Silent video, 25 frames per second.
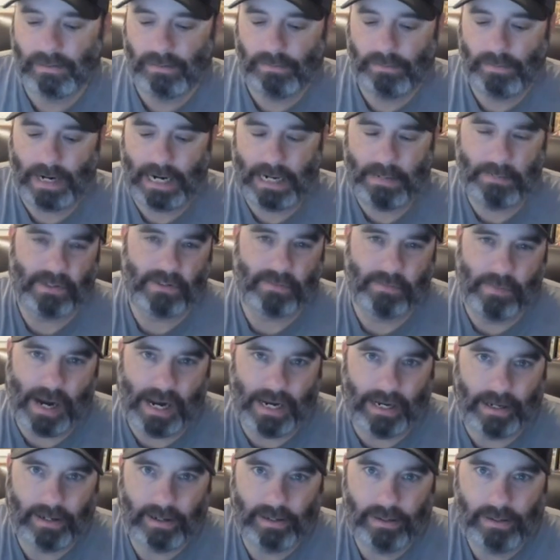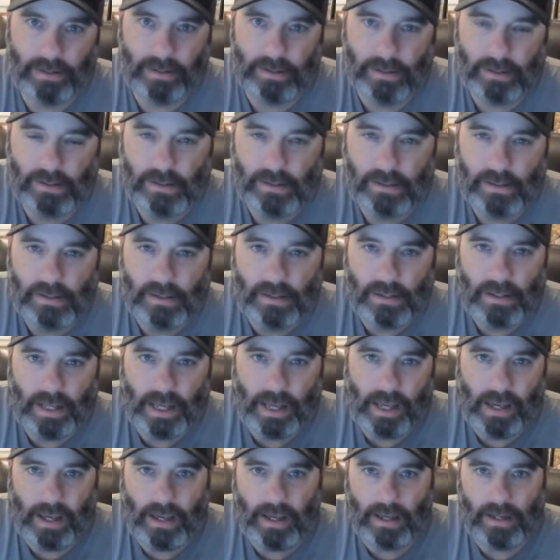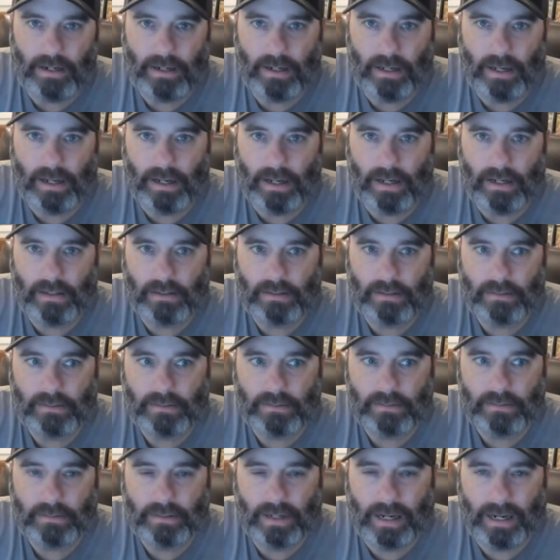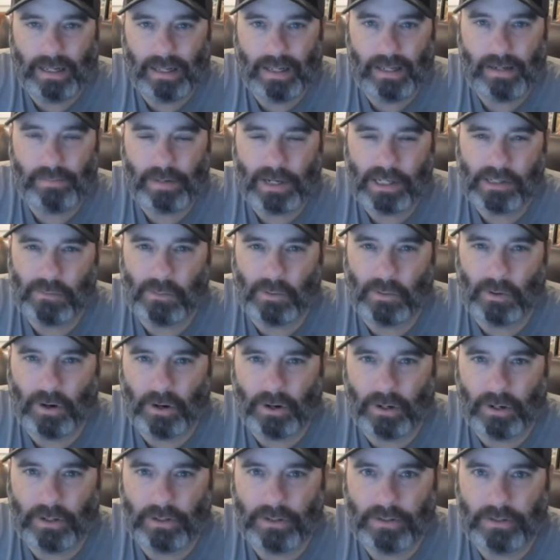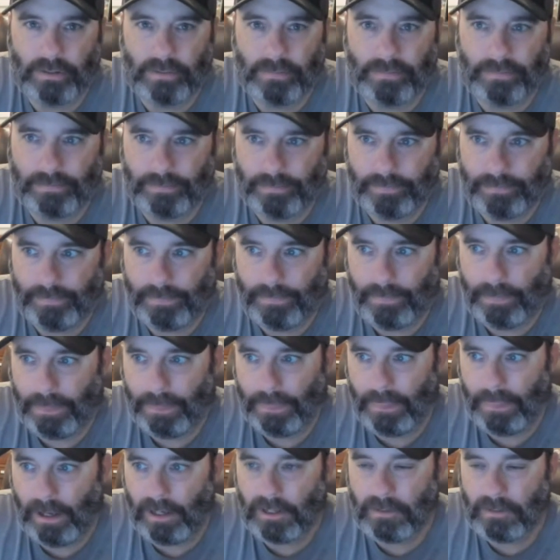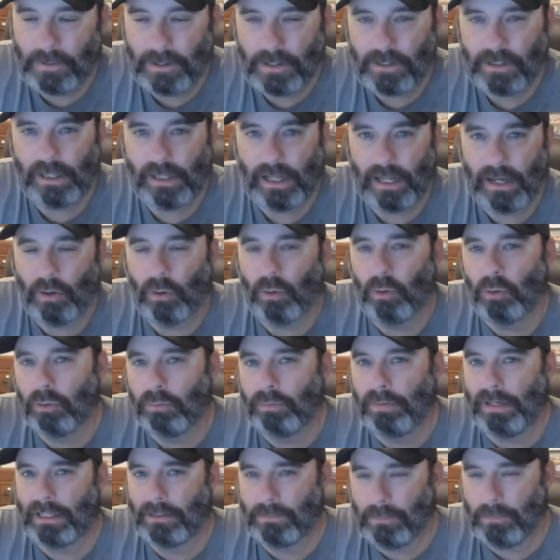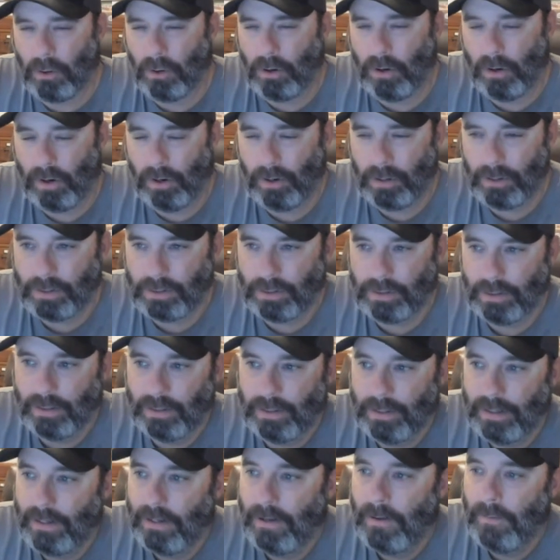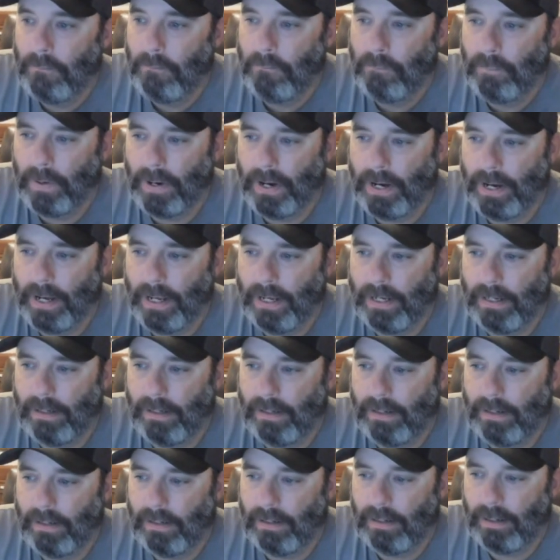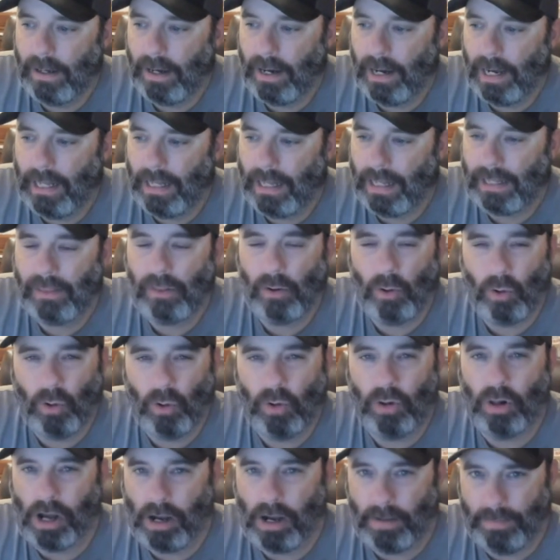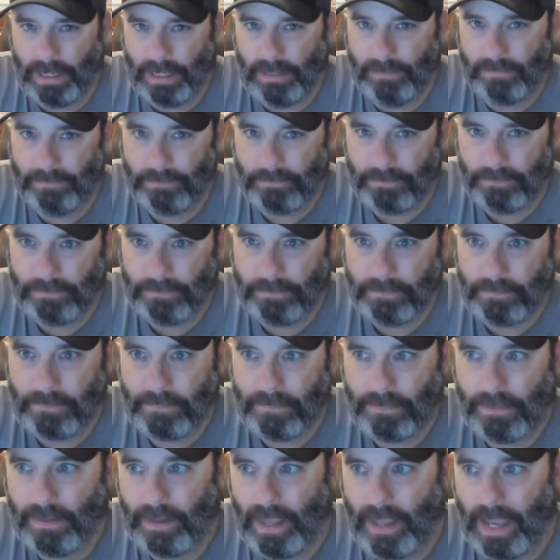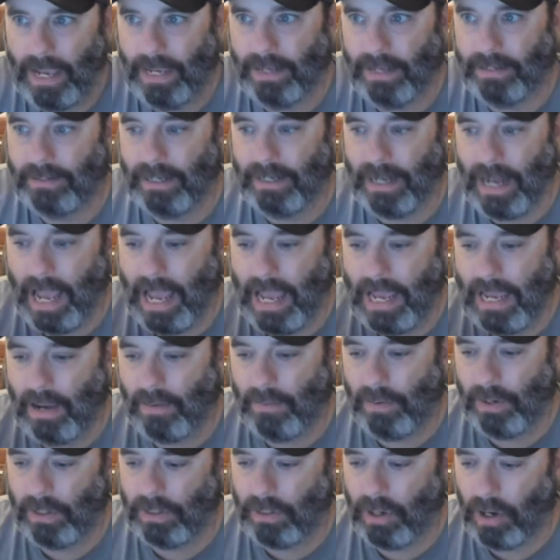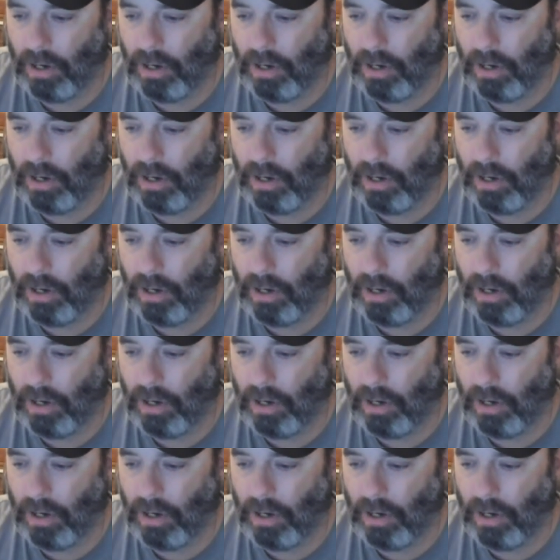My name is Mike, and I like baseball cards, especially like old baseball cards, but I like the whole hobby. And today I want to